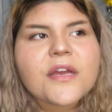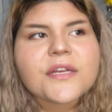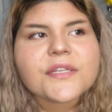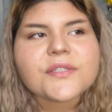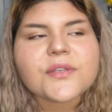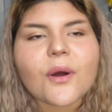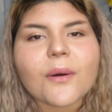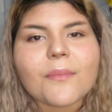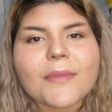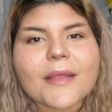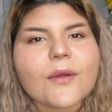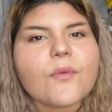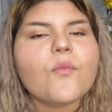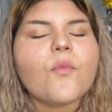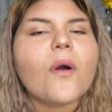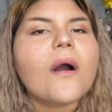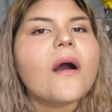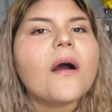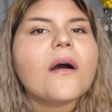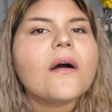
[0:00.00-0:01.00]
So I'm like,
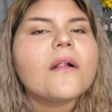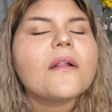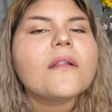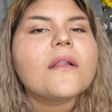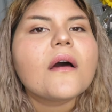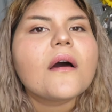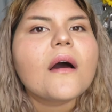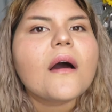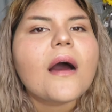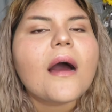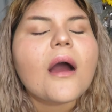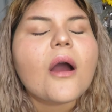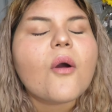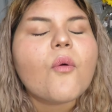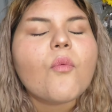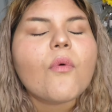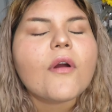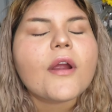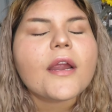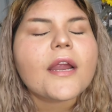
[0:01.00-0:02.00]
well,
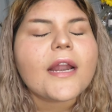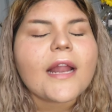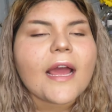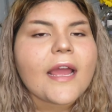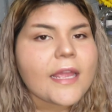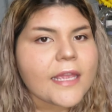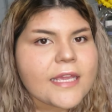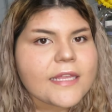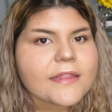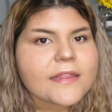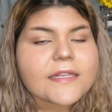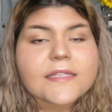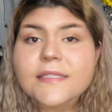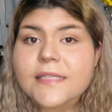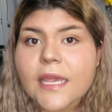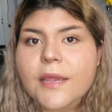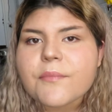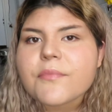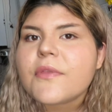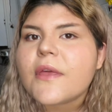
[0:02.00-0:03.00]
we're gonna eat the
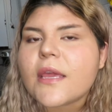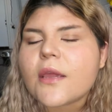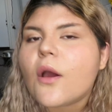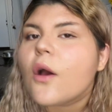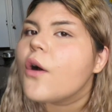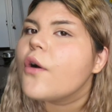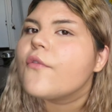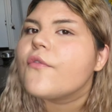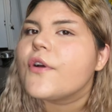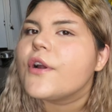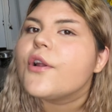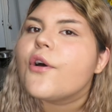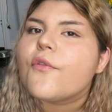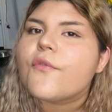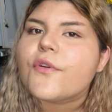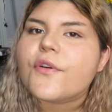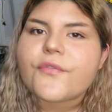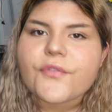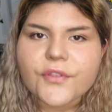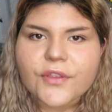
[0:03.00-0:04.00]
same thing over and
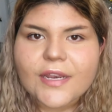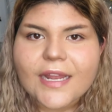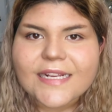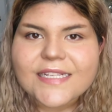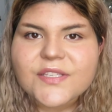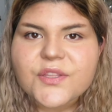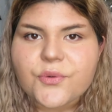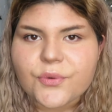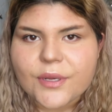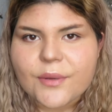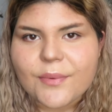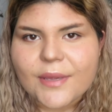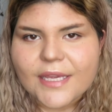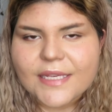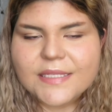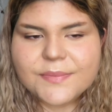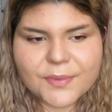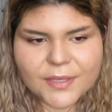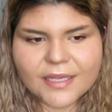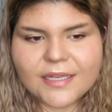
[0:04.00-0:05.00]
over for the next 3
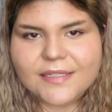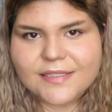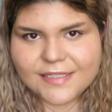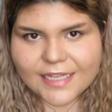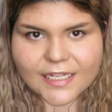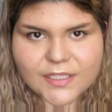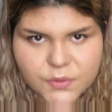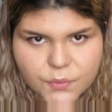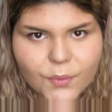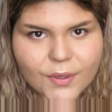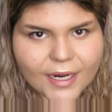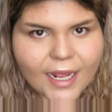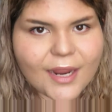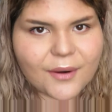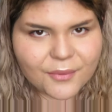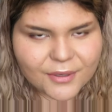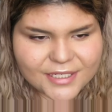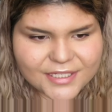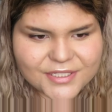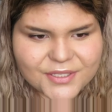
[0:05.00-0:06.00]
weeks, because that's what I
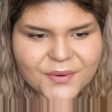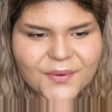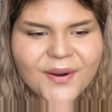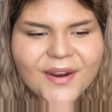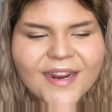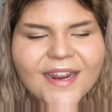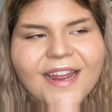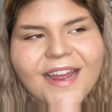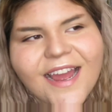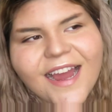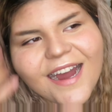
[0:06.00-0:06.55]
want to do.